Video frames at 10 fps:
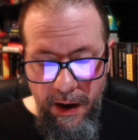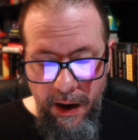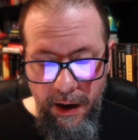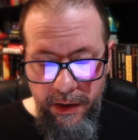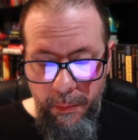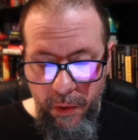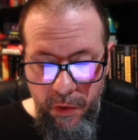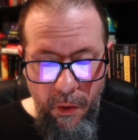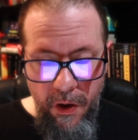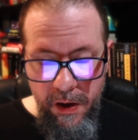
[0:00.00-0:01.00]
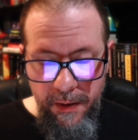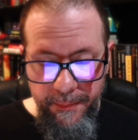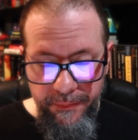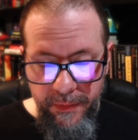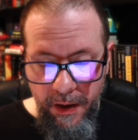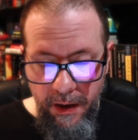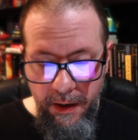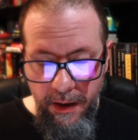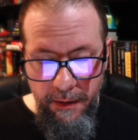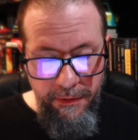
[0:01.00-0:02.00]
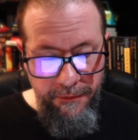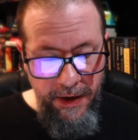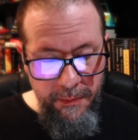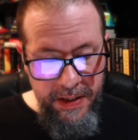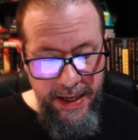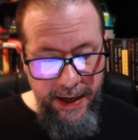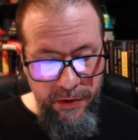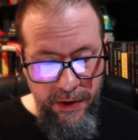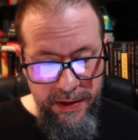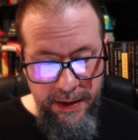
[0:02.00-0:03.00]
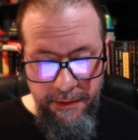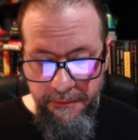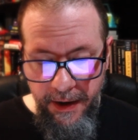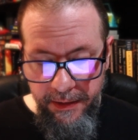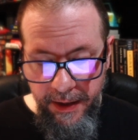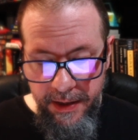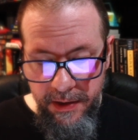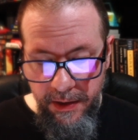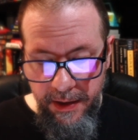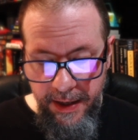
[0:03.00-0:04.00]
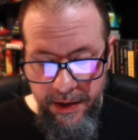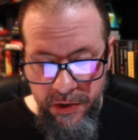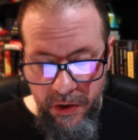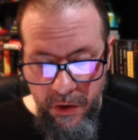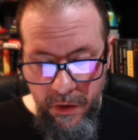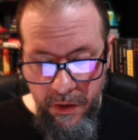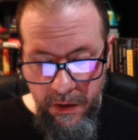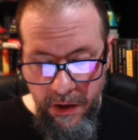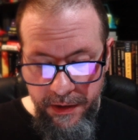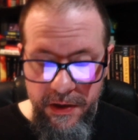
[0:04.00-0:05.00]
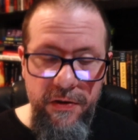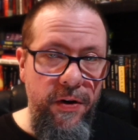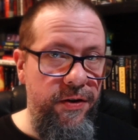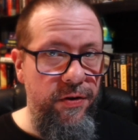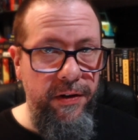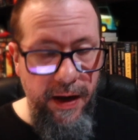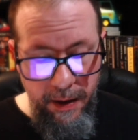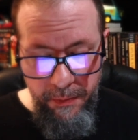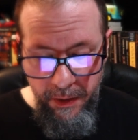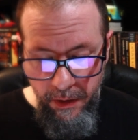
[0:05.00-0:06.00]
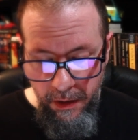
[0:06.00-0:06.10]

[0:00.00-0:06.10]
the boudoir of a famous actress, and finally to the Dachau concentration camp.